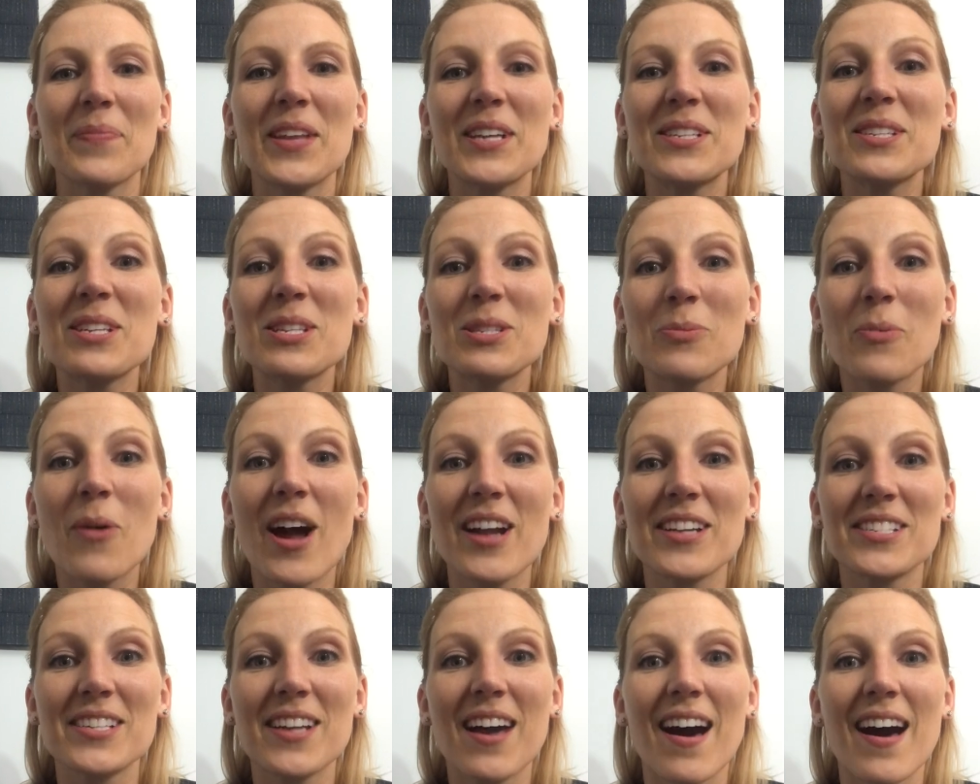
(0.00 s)
Let's just
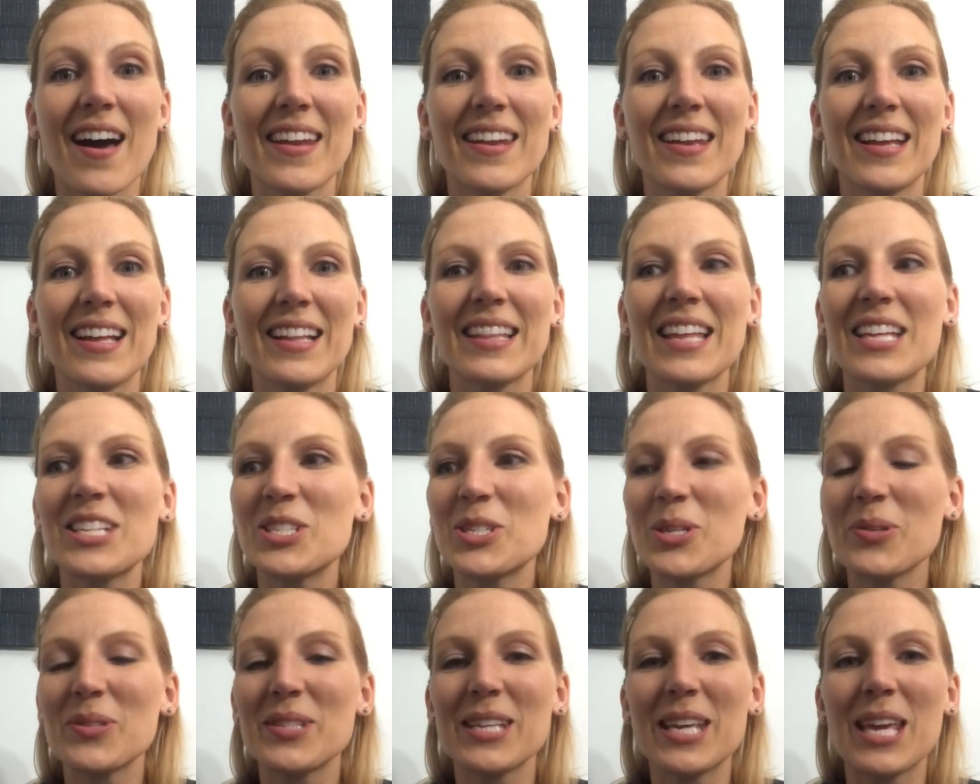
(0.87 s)
watch God.
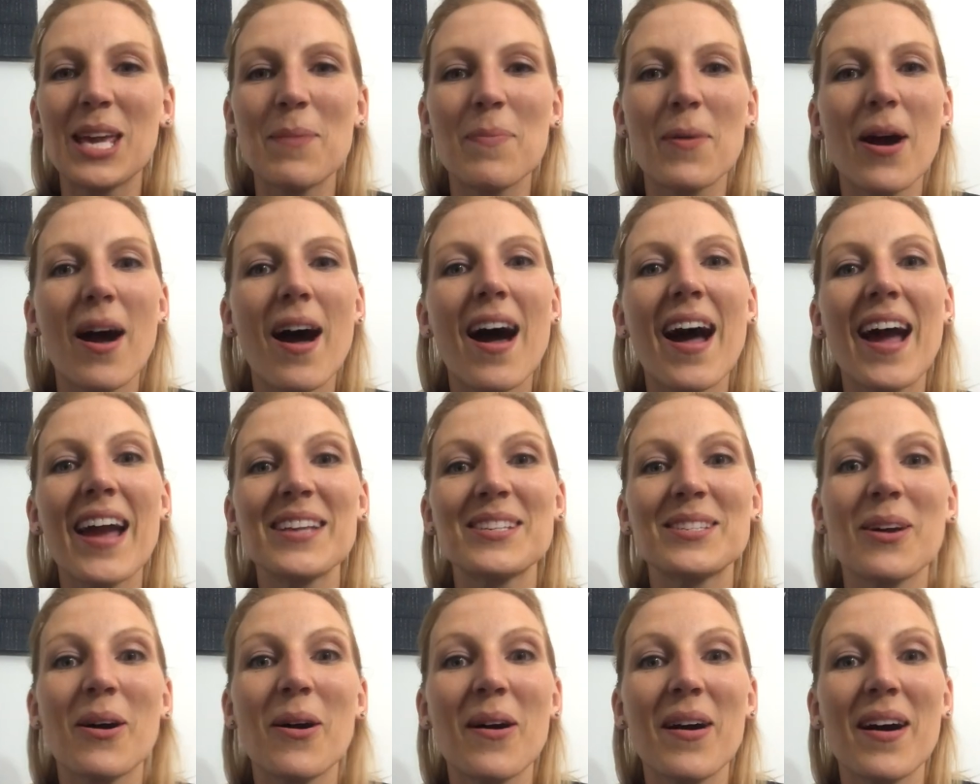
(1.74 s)
Let's choose to keep our
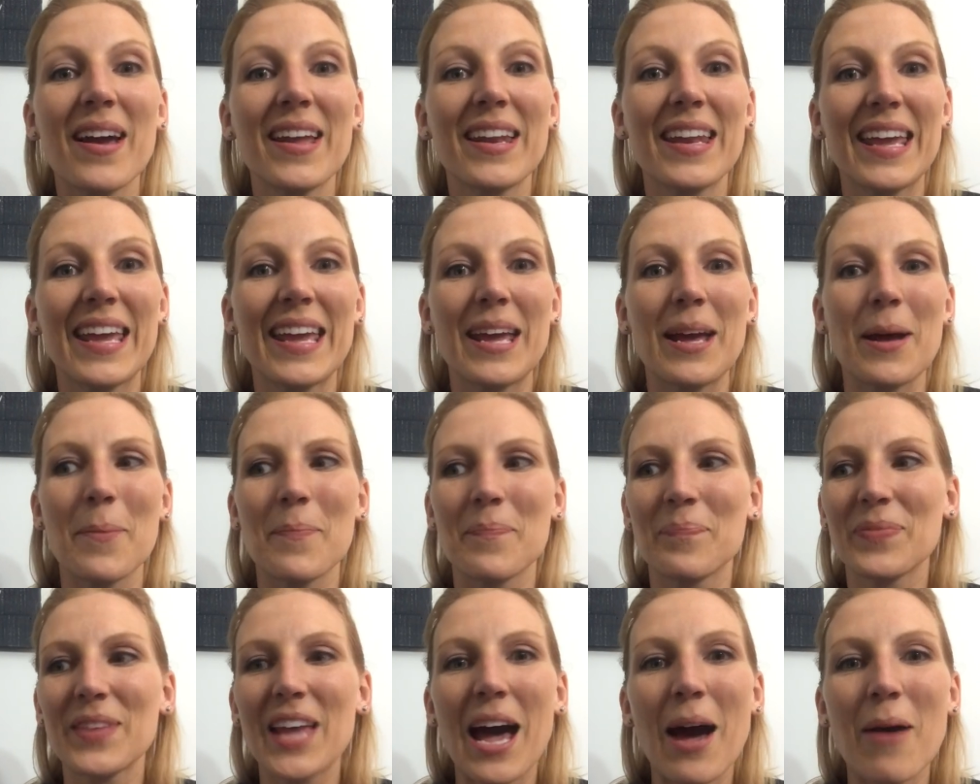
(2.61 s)
eyes on
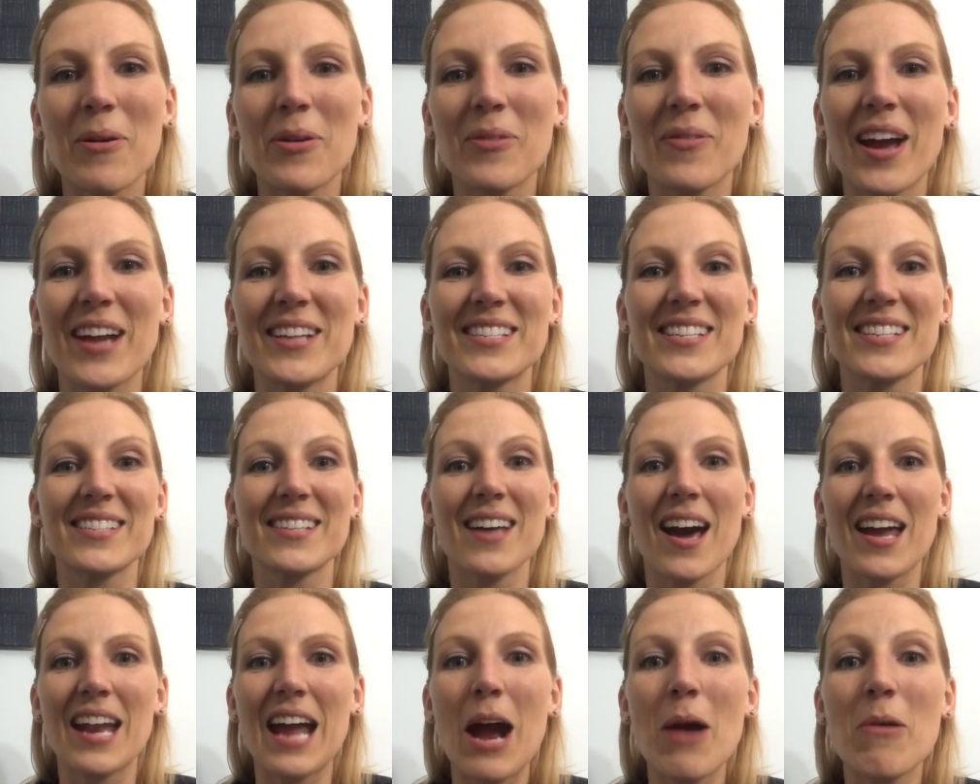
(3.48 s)
Him, our righteous
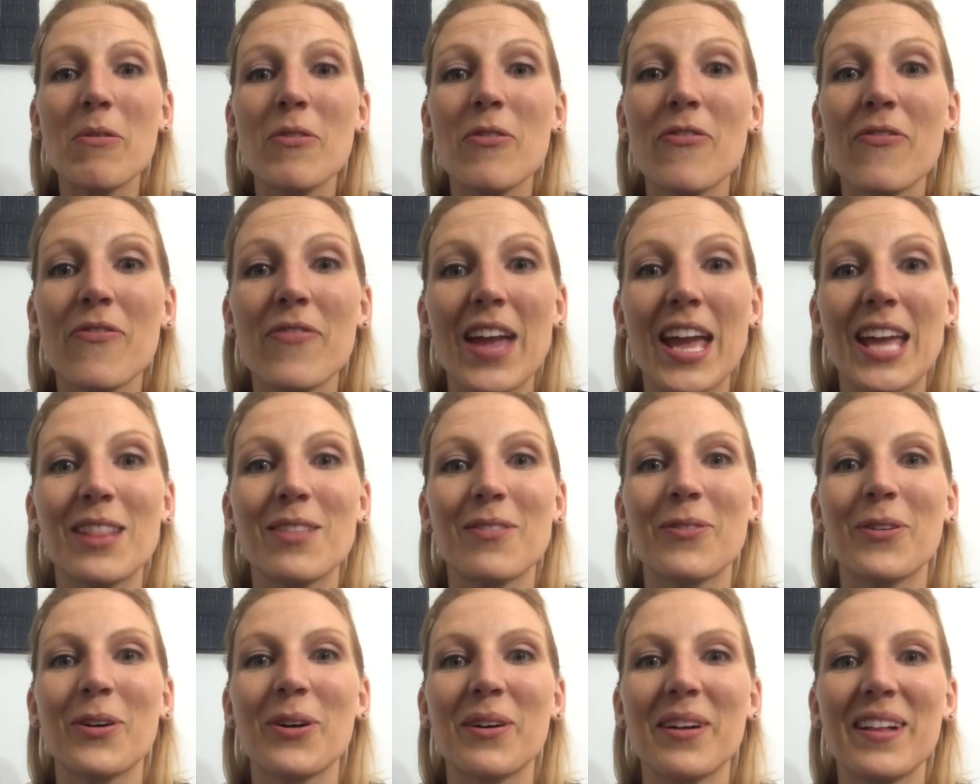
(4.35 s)
God, our
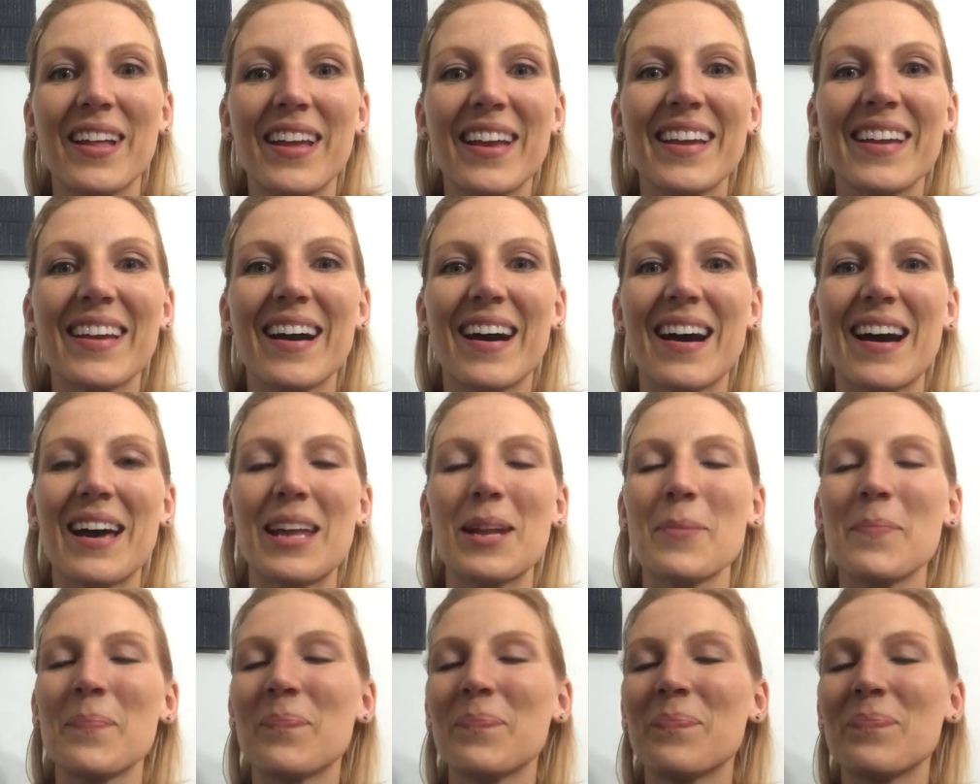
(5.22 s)
faithful
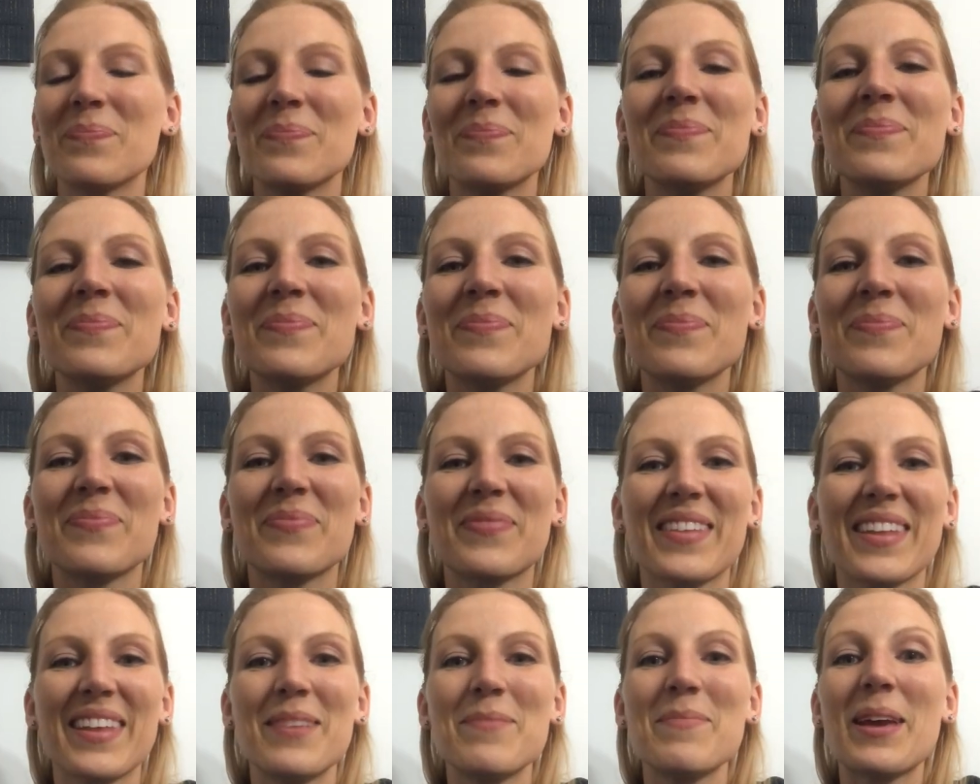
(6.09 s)
God. Mm.
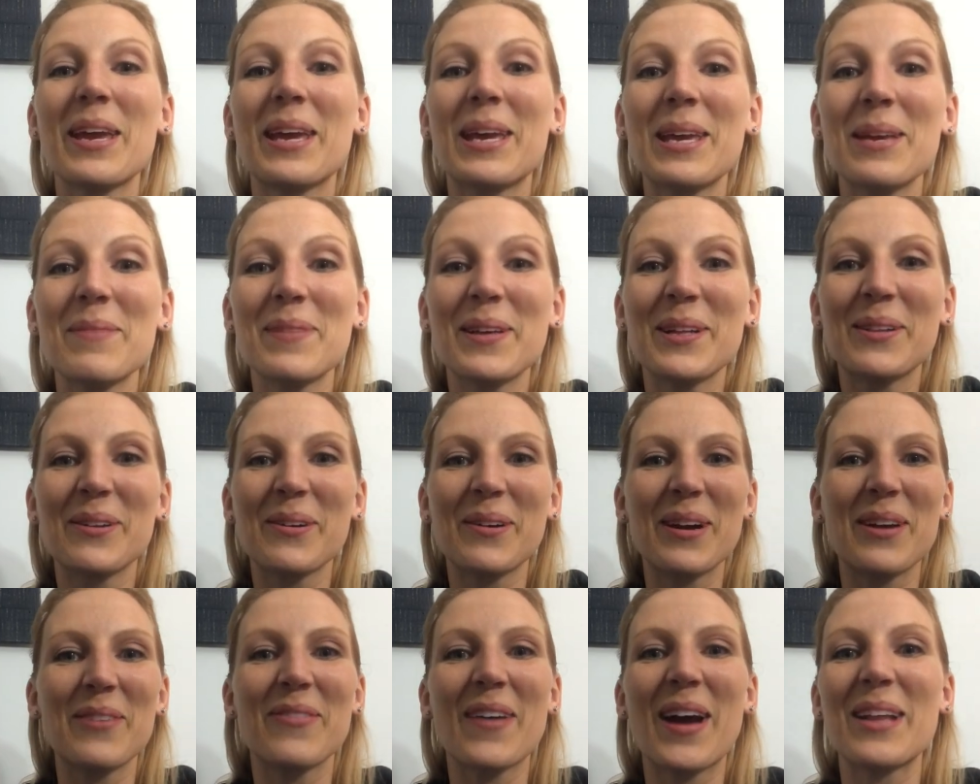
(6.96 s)
May He be
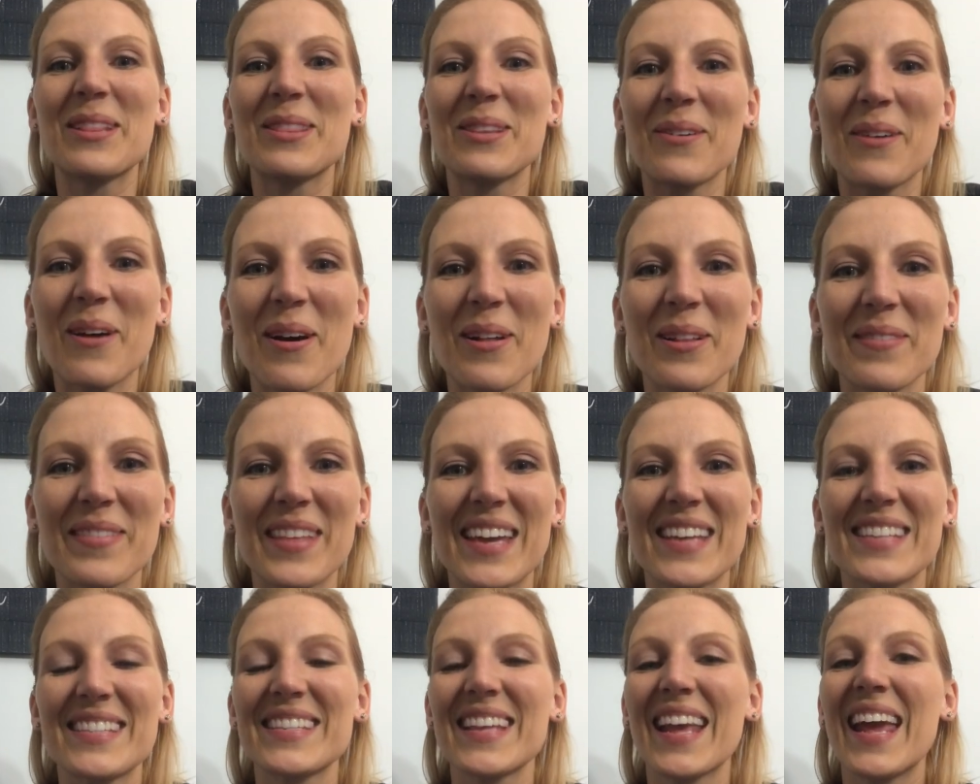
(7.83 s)
glorified through all of
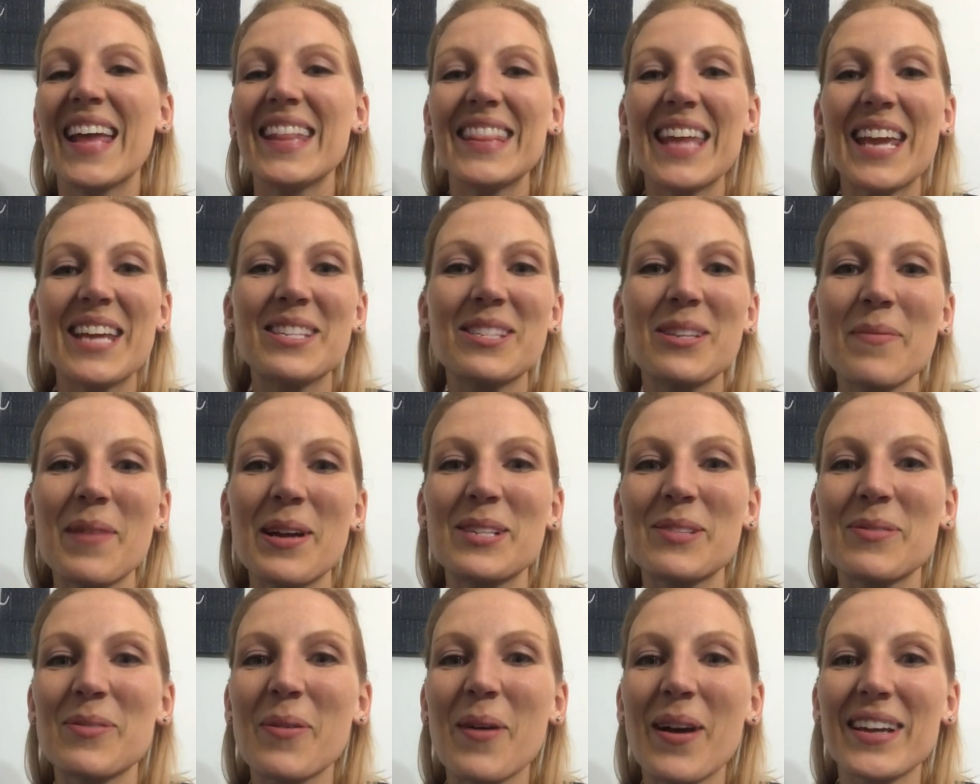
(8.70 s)
this. Thanks so
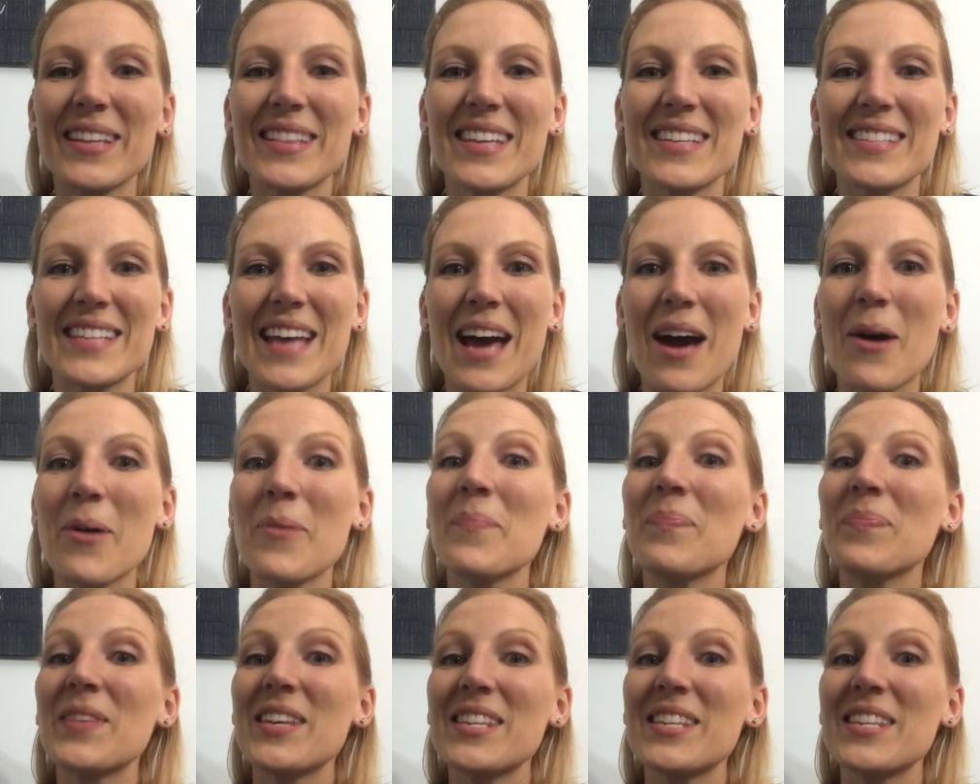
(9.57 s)
much for walking this out.